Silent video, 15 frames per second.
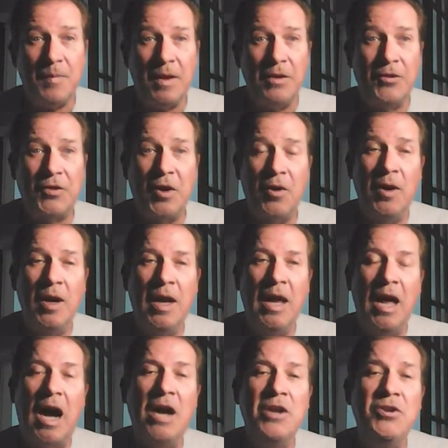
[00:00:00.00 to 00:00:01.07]
So
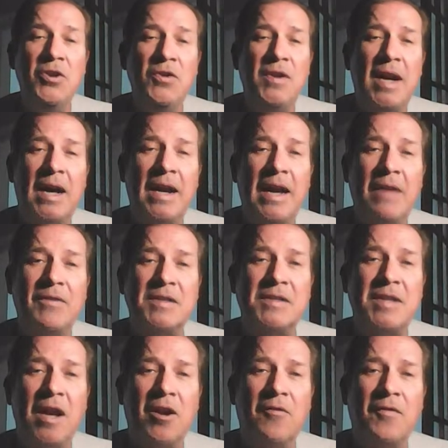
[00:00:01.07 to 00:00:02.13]
I knew that I'd have to
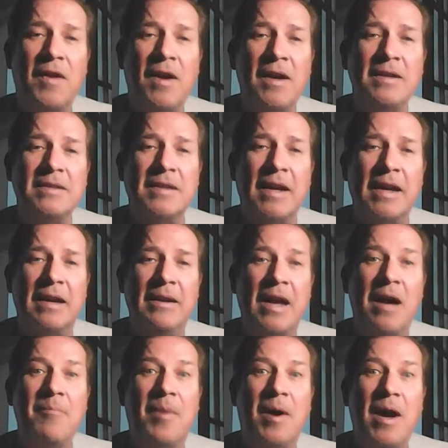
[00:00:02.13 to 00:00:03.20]
sacrifice like
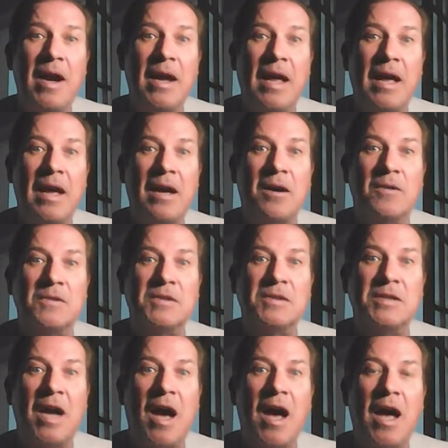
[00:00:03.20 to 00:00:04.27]
not buying a house,
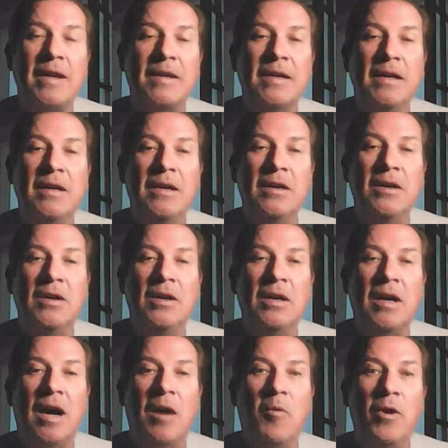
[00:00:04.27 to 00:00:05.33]
not
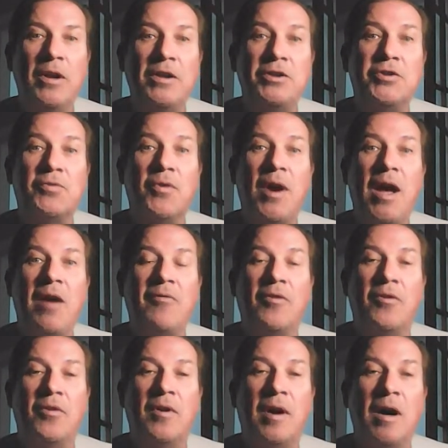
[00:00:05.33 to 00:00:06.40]
I wanted to travel.